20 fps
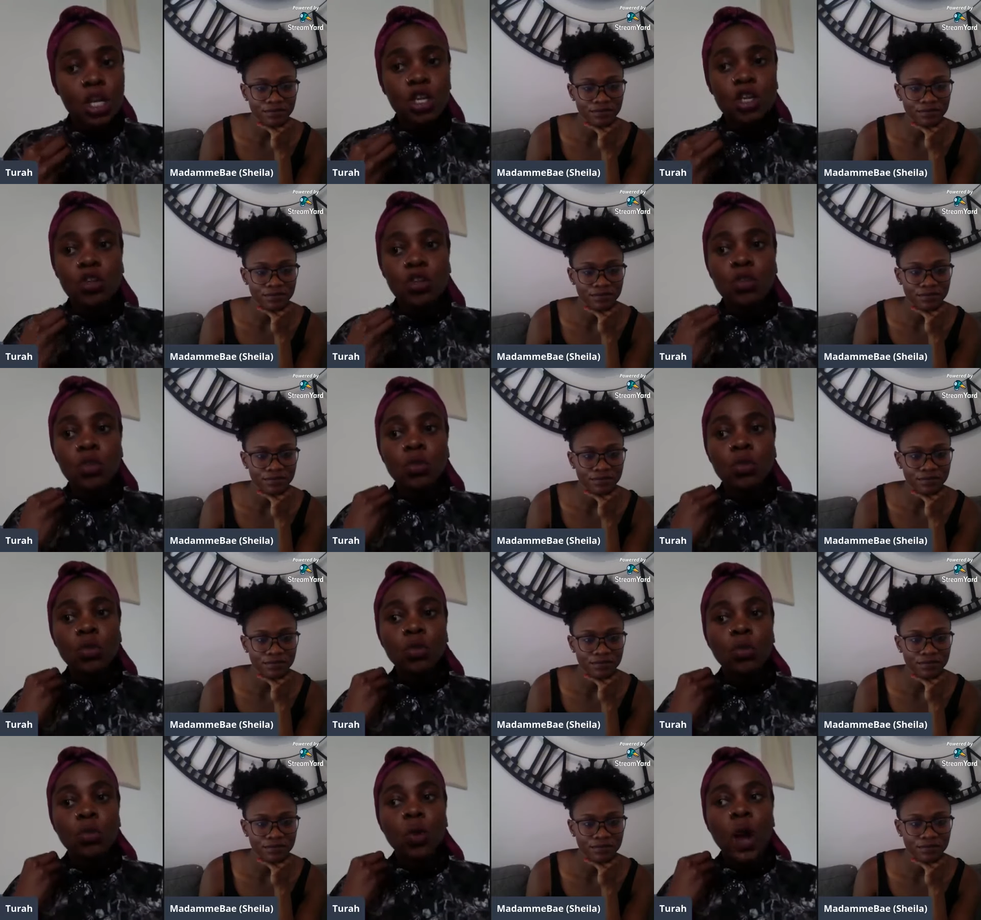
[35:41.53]

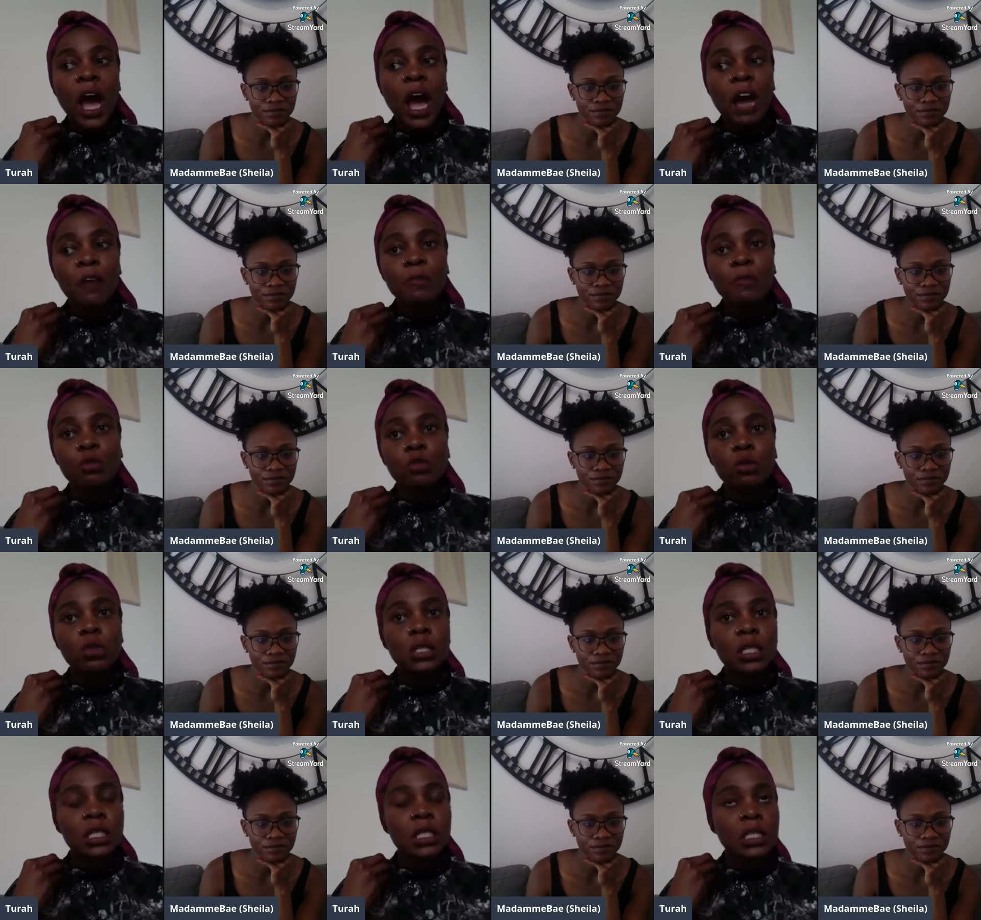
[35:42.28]
Speaker 1: you have
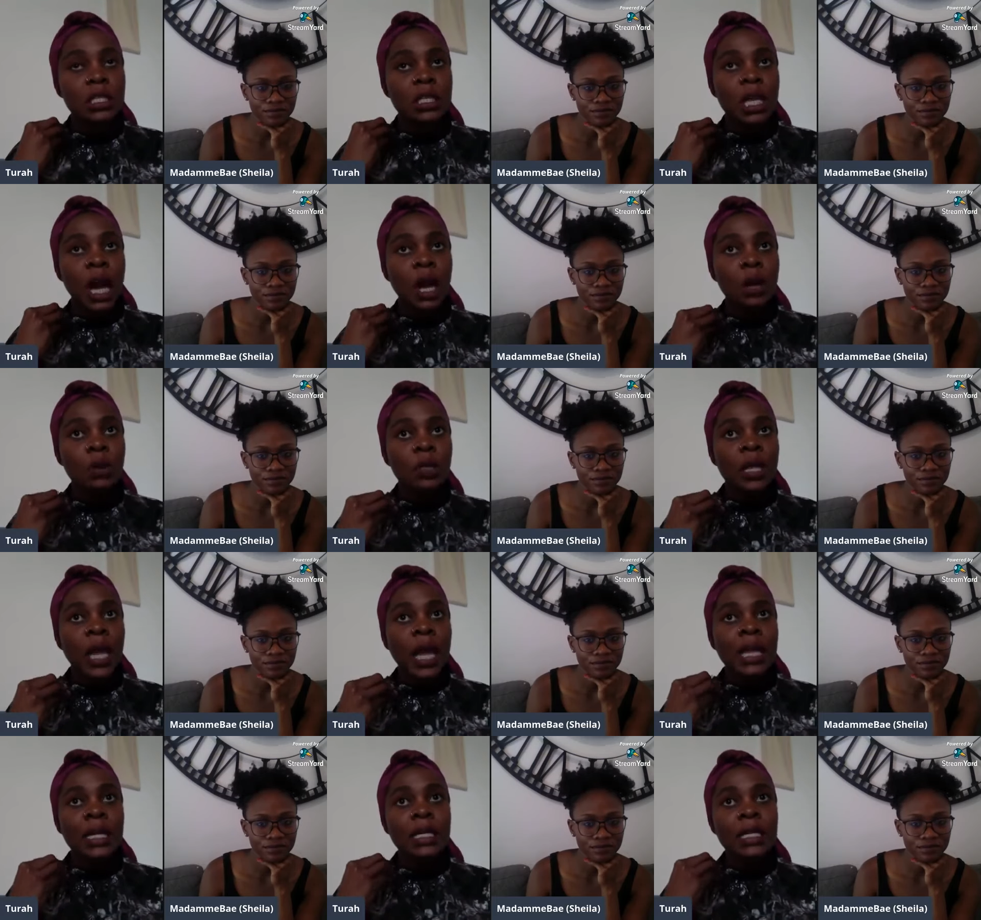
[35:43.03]
to sit
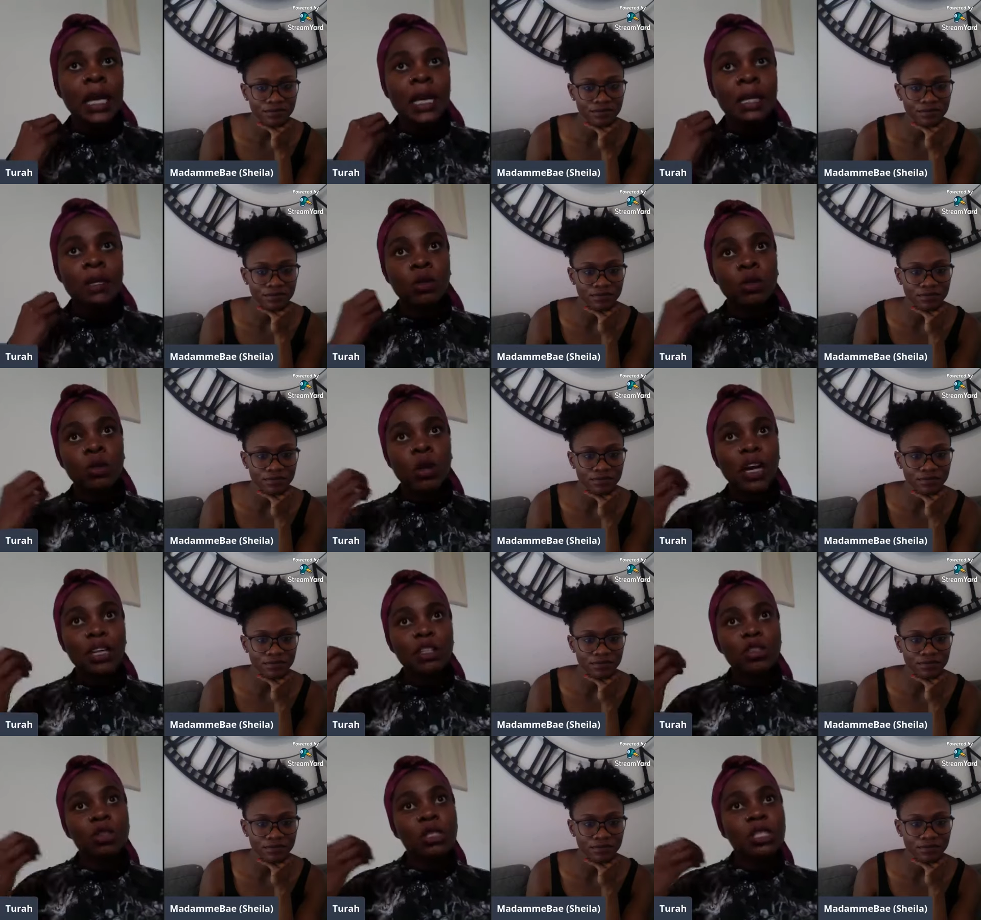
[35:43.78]
down and
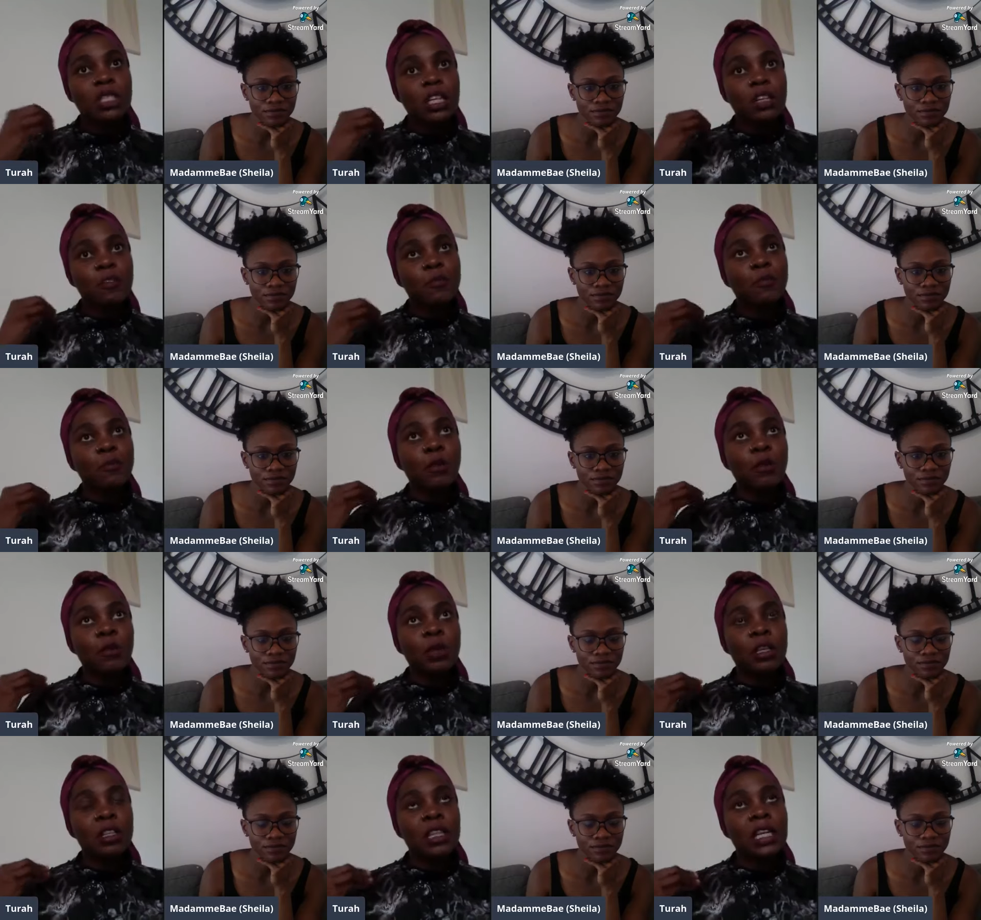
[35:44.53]
look at yourself
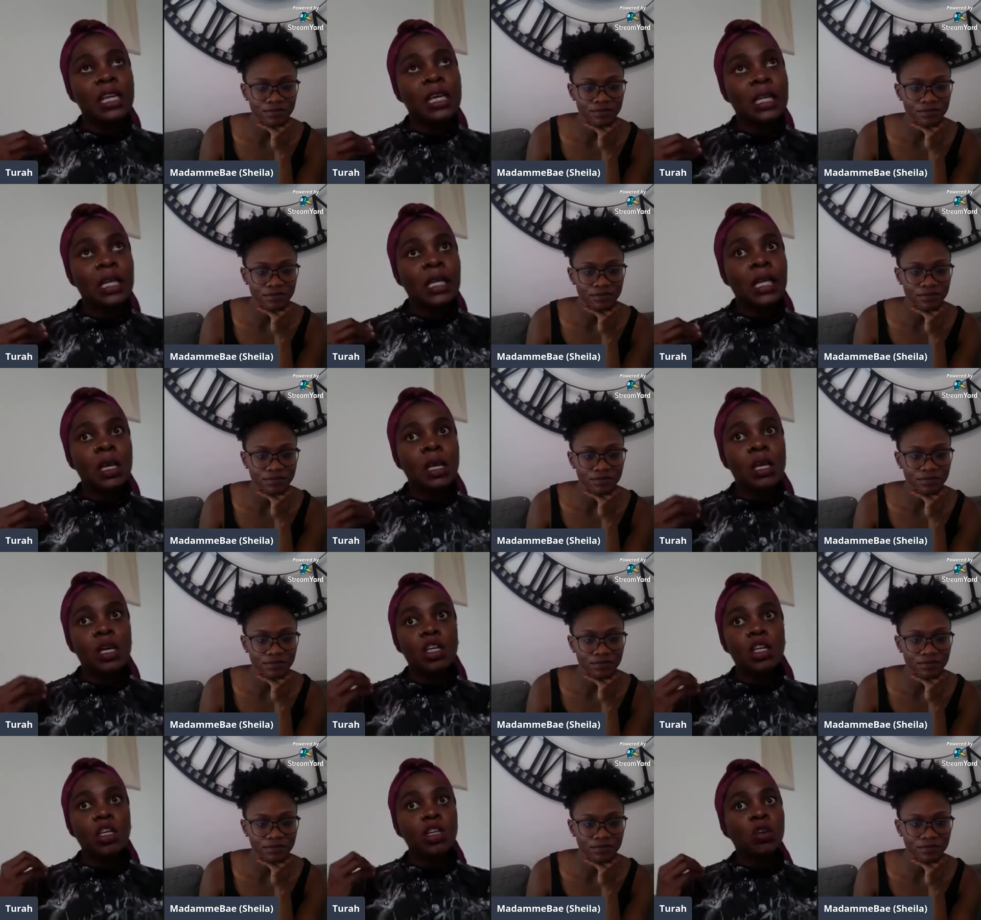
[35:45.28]
from within,
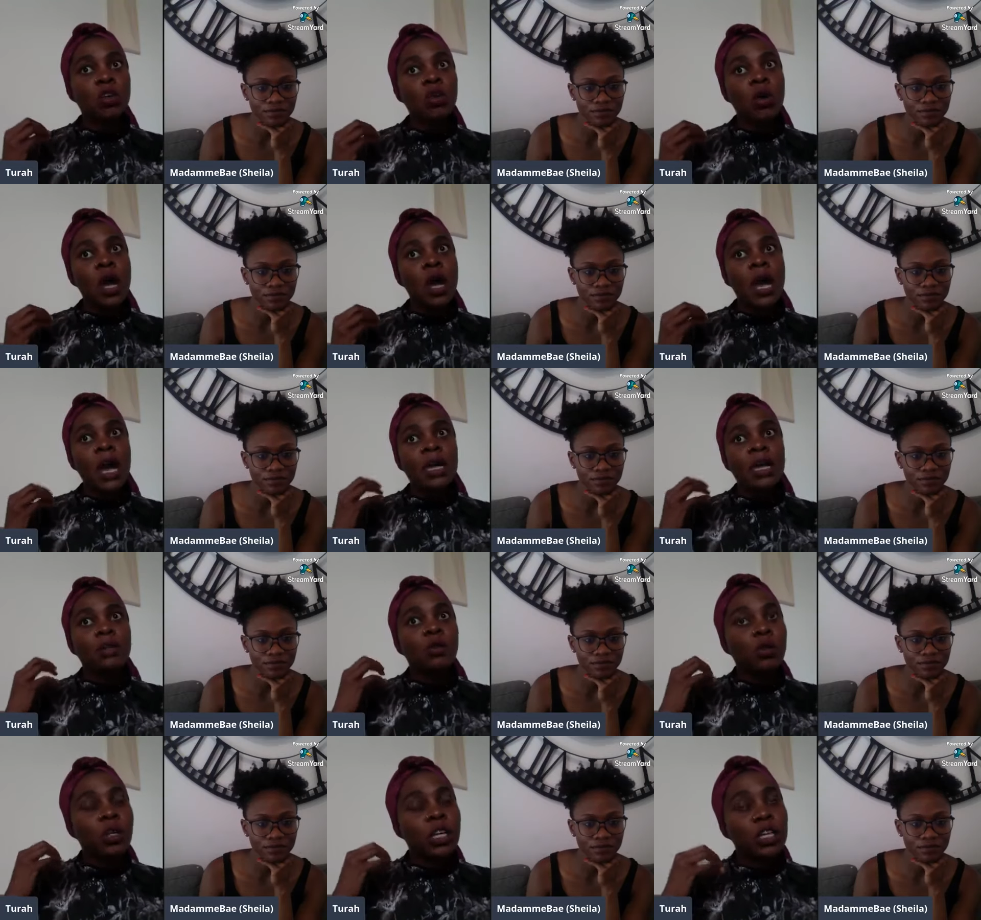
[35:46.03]
you know,
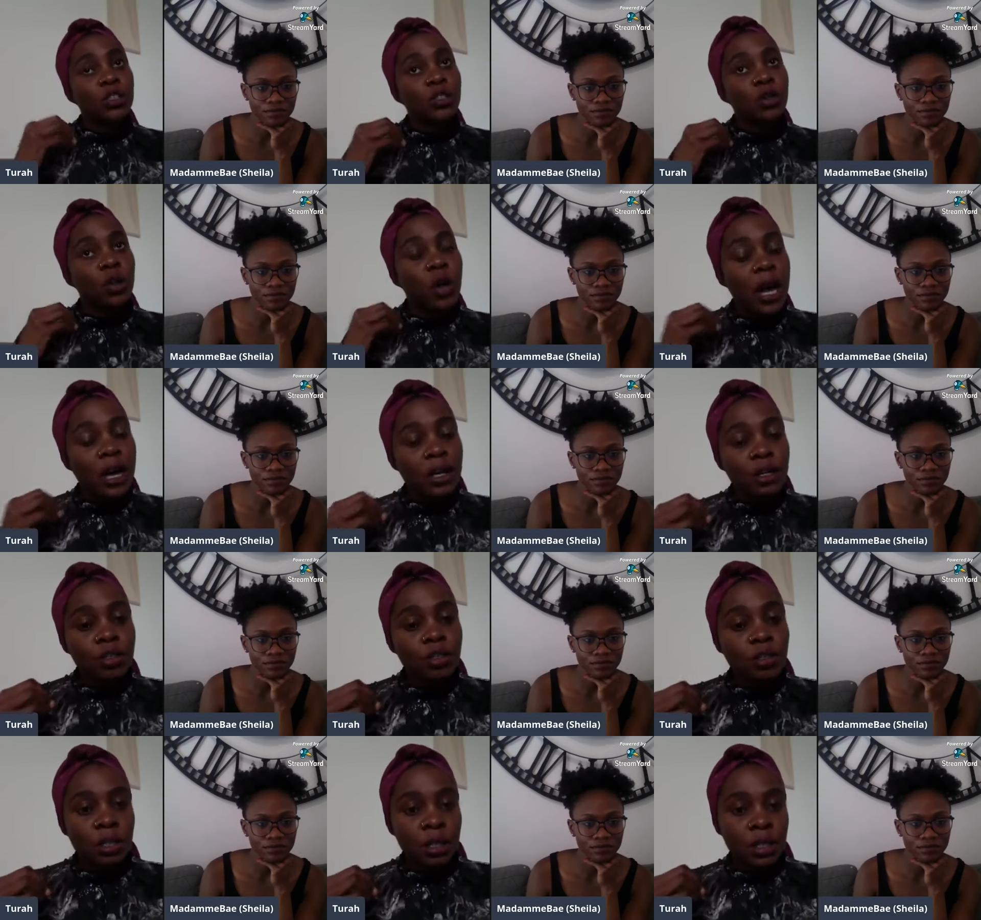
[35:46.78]
and look at your
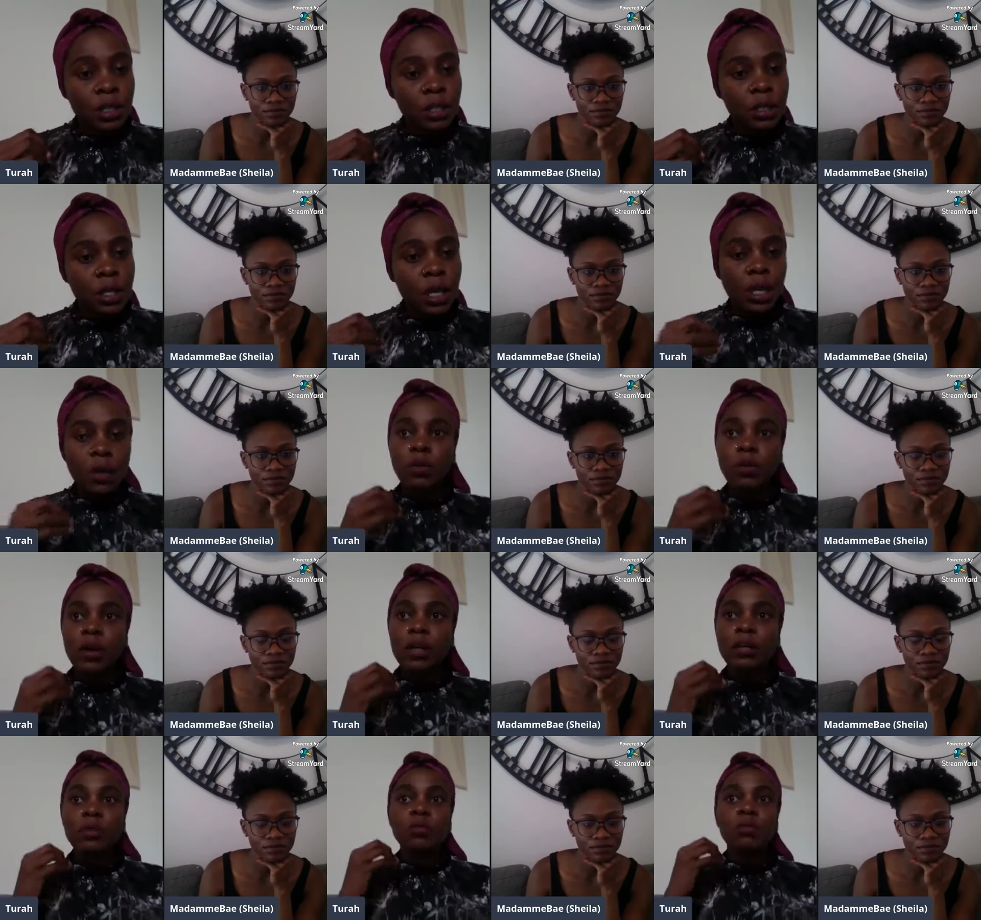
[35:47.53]
actions,
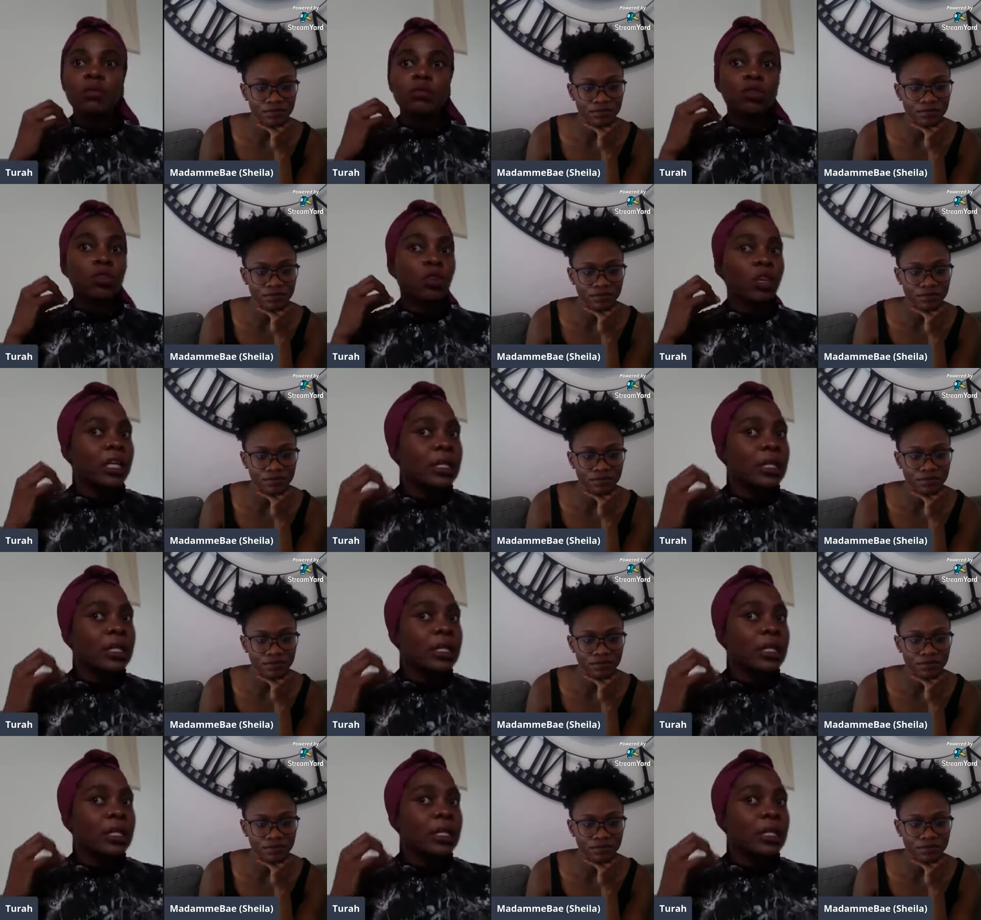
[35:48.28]
what your